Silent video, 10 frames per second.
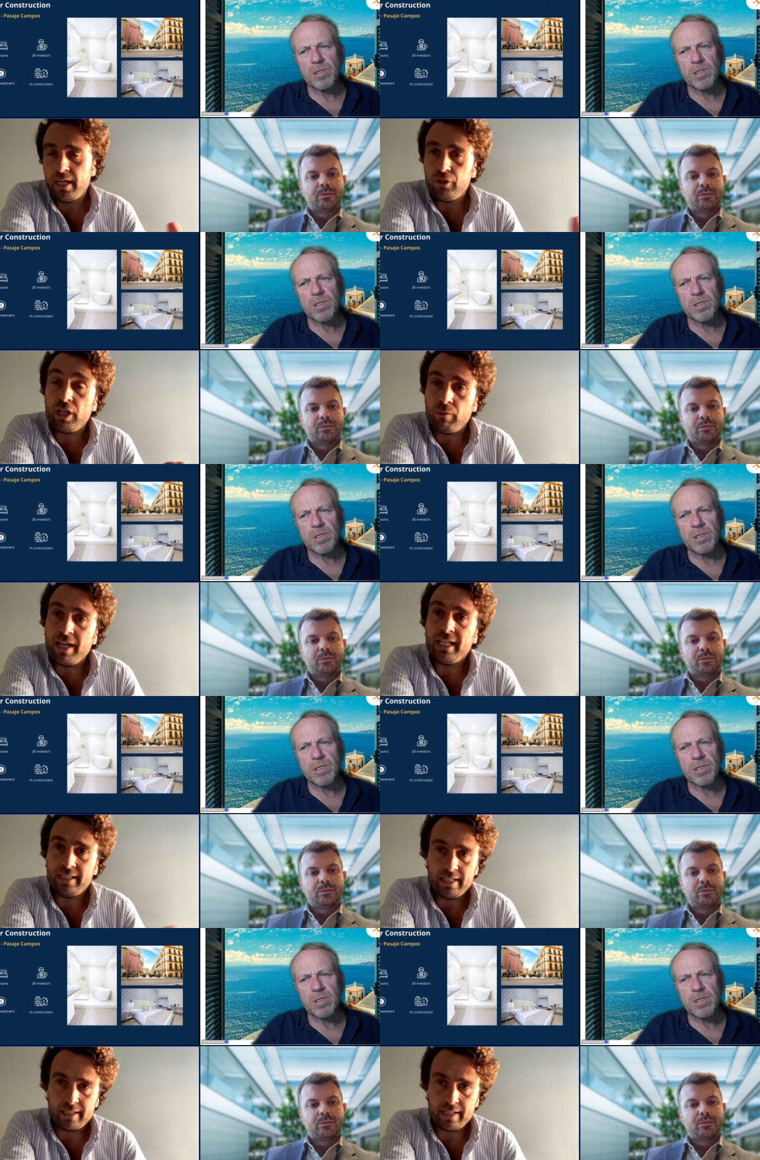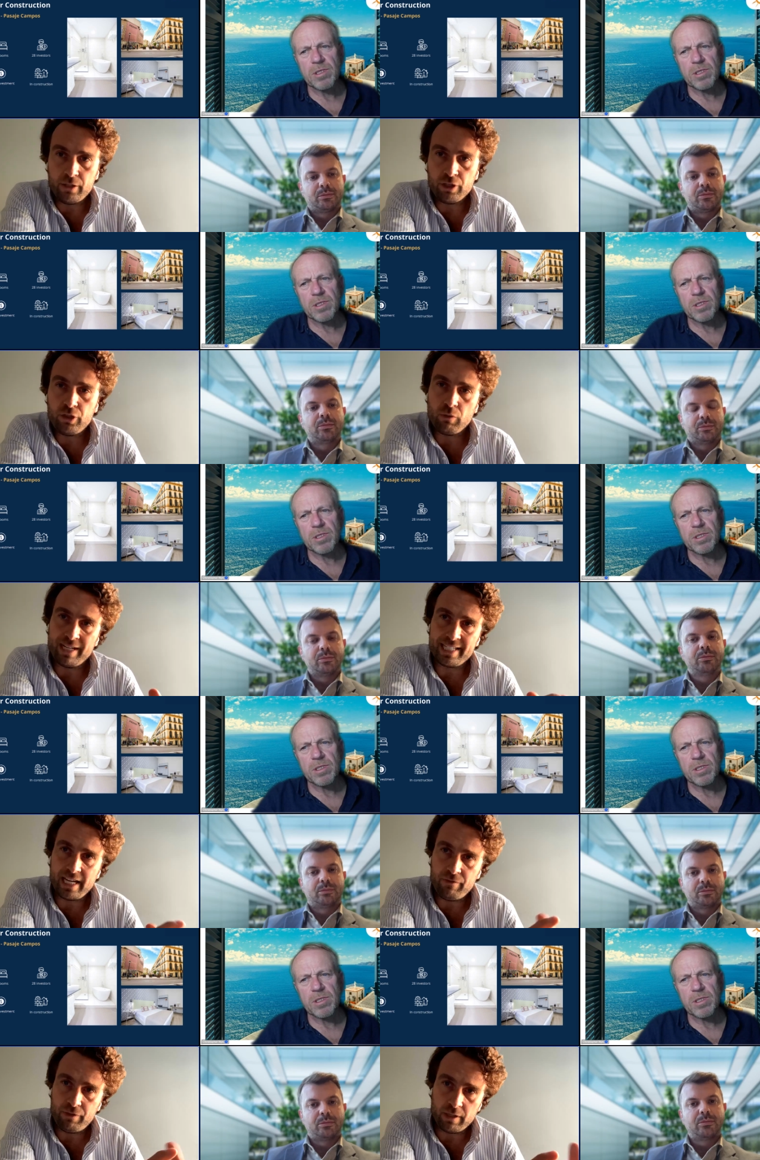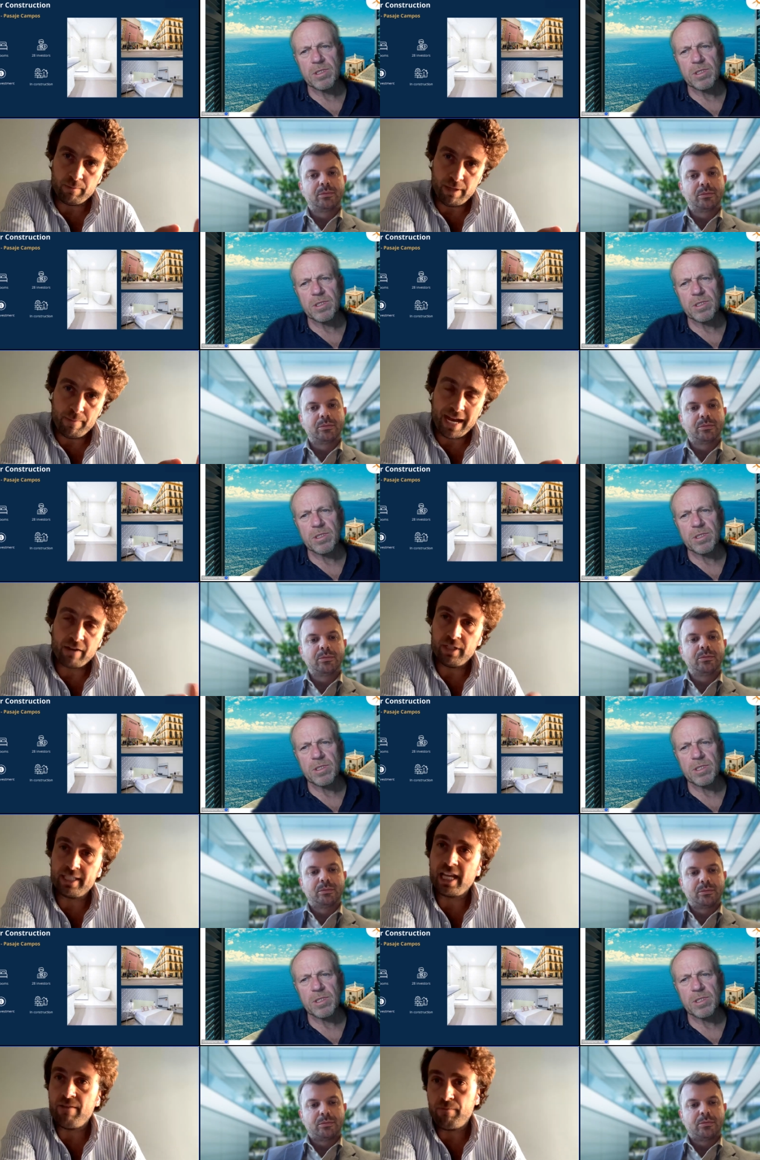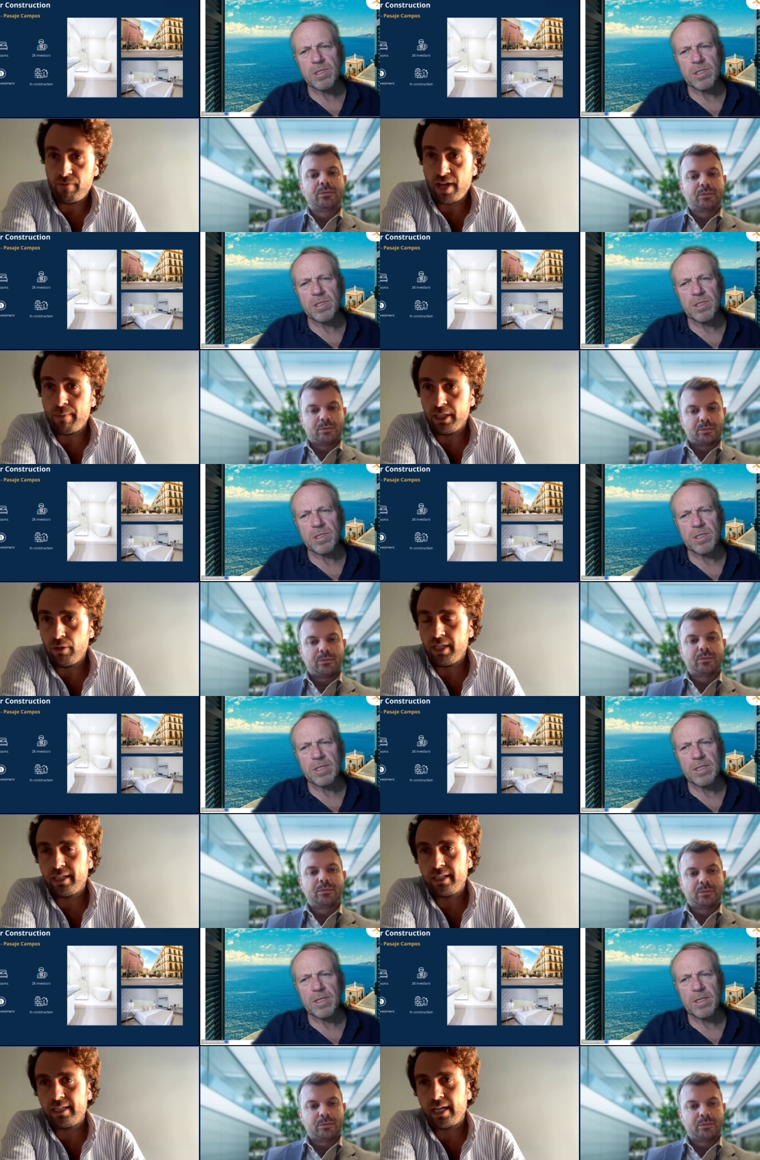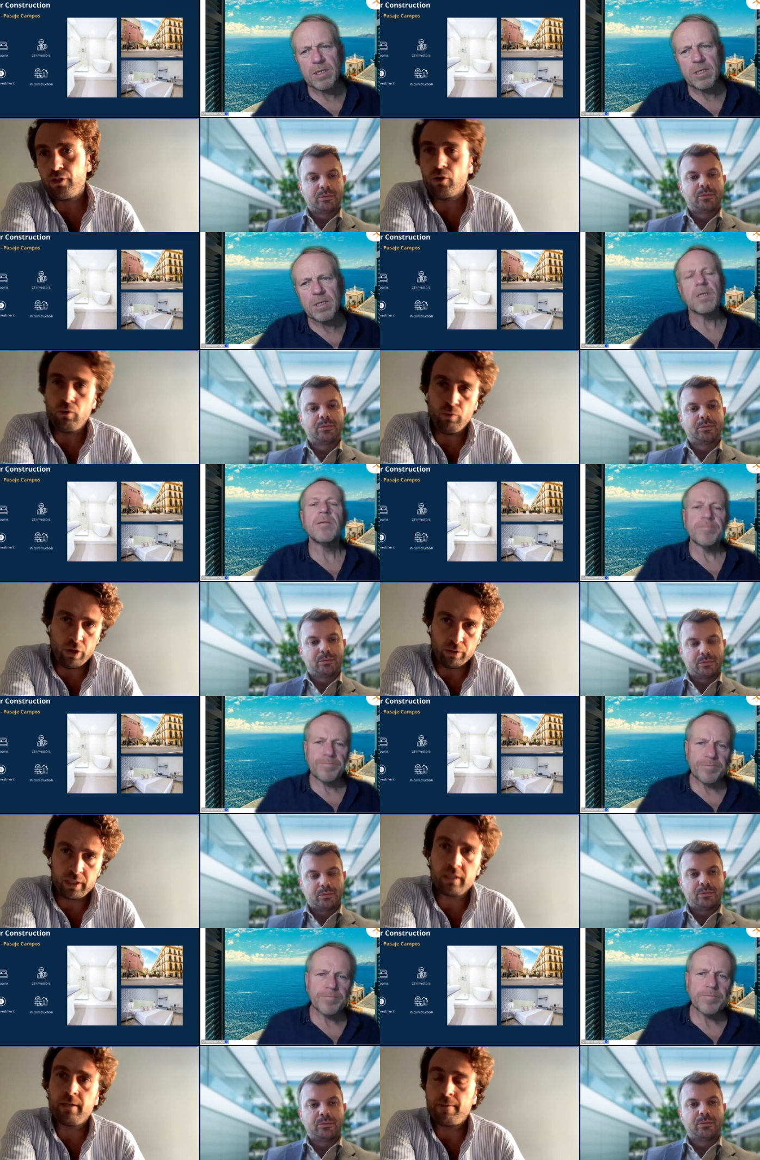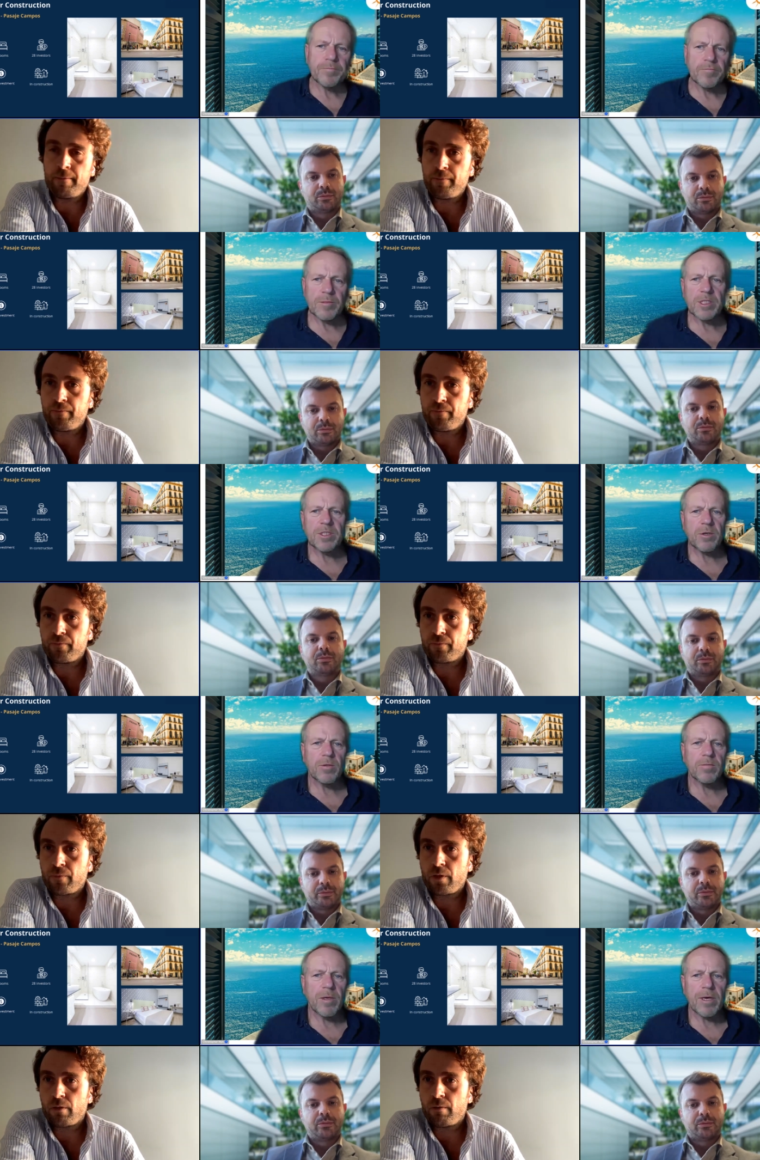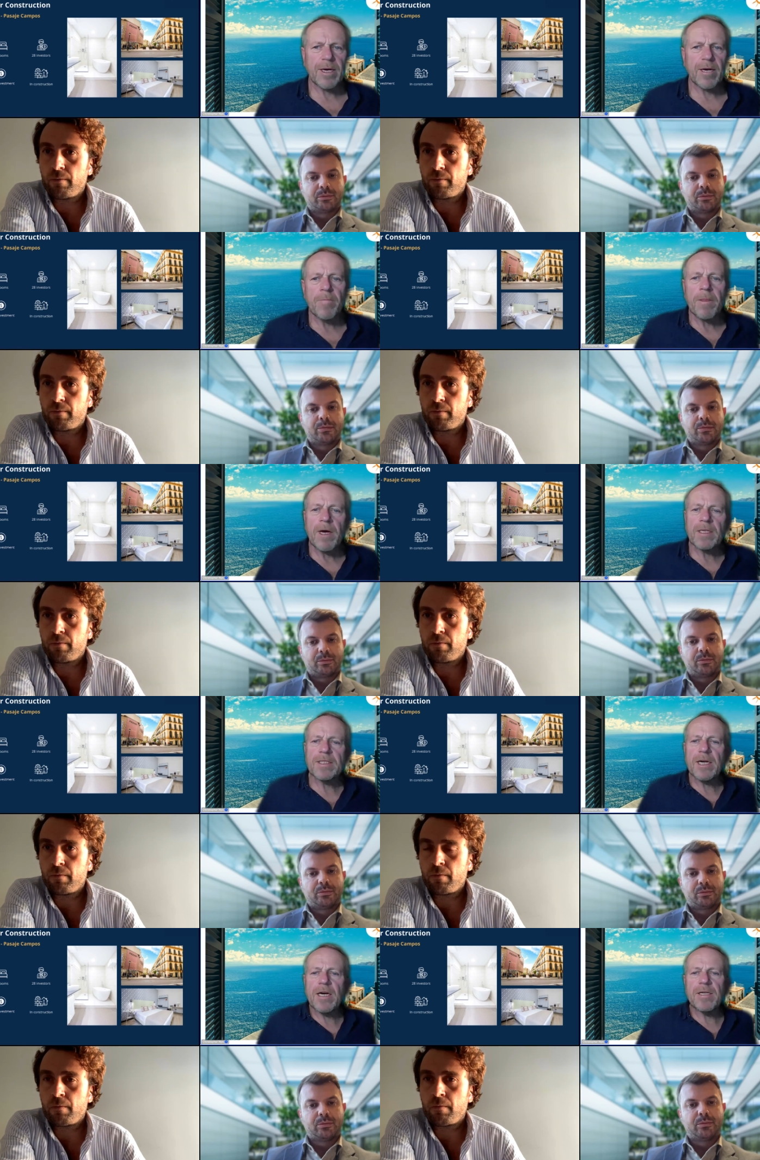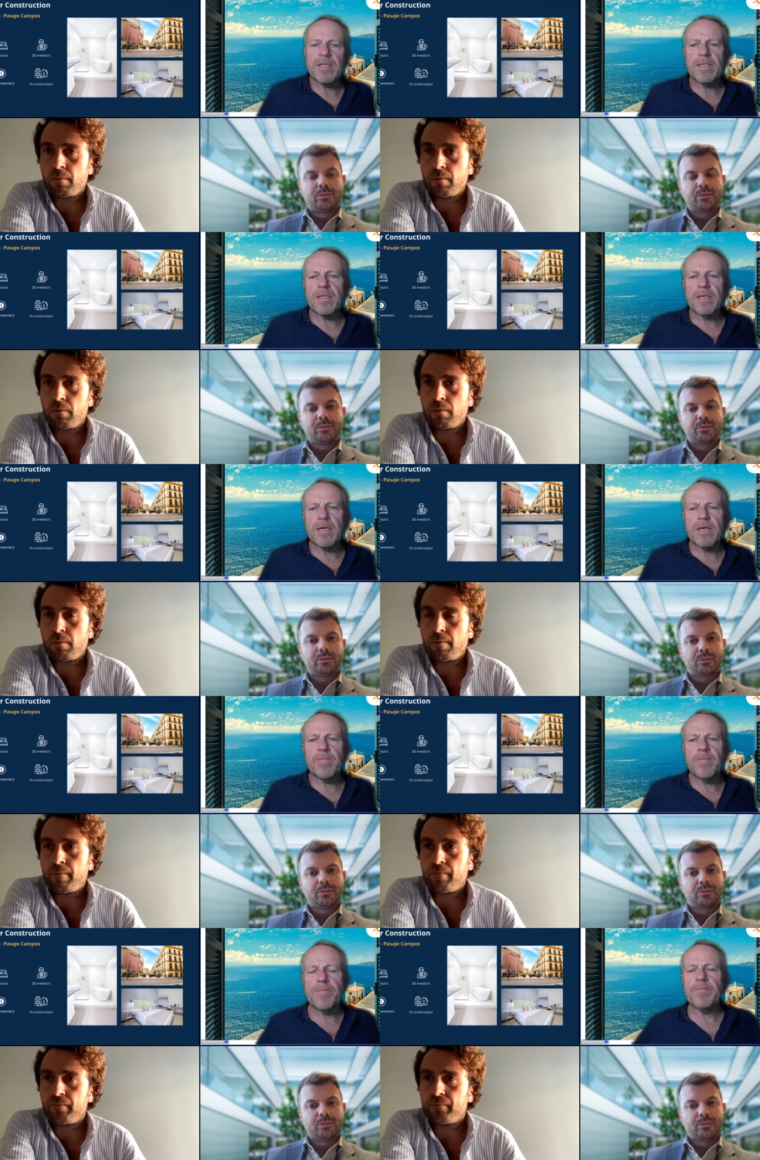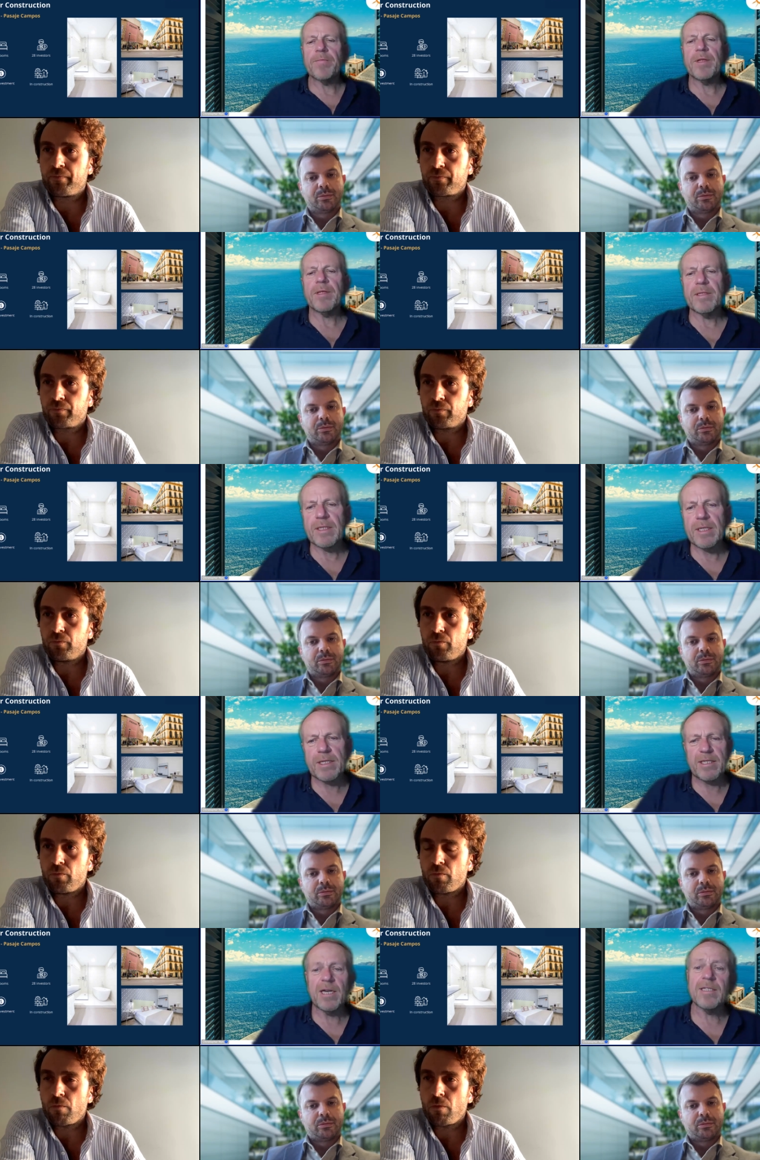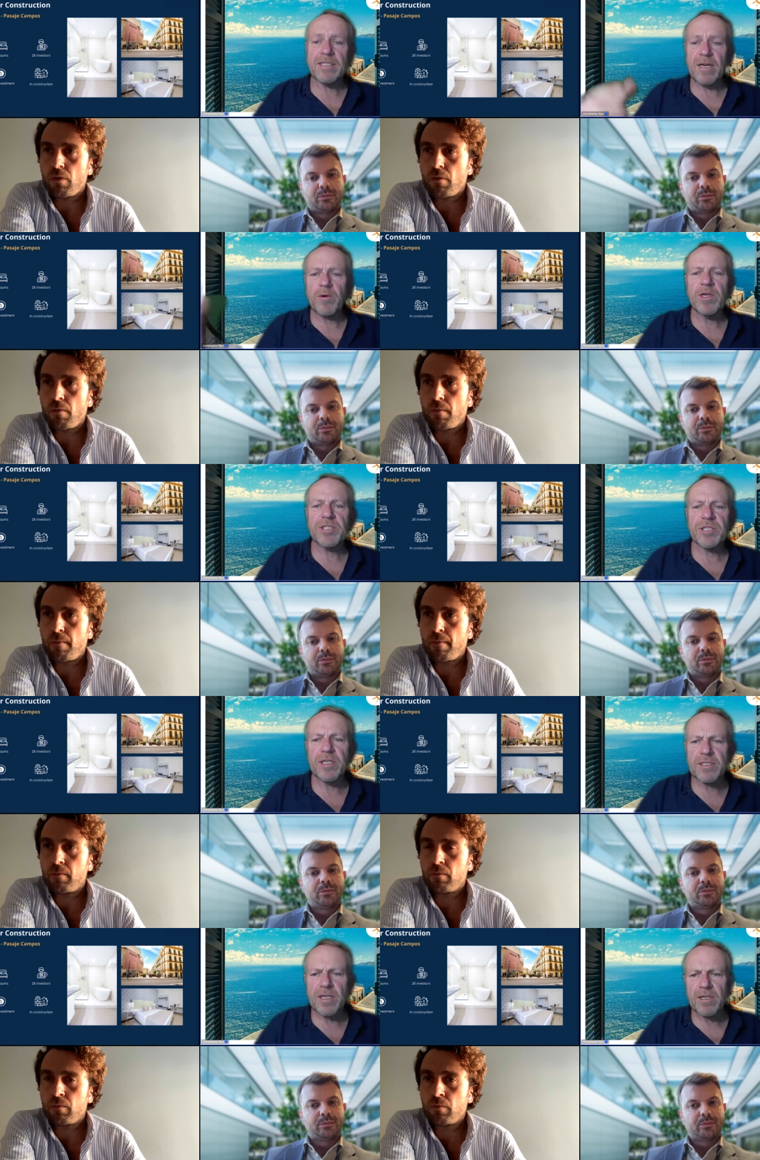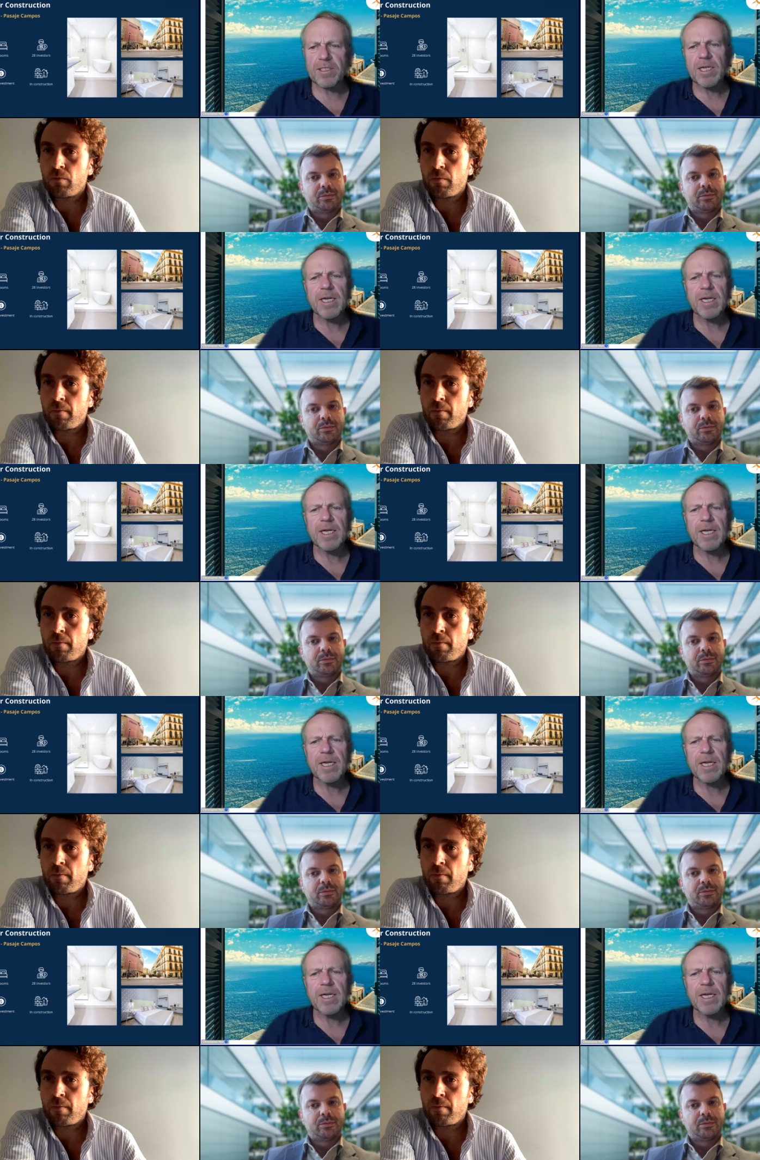Speaker 1: generating at this stage to understand if you can be part of the same family unit at this stage or not.
Speaker 2: Sure. Okay. And uh, um, uh, the same questioner has asked,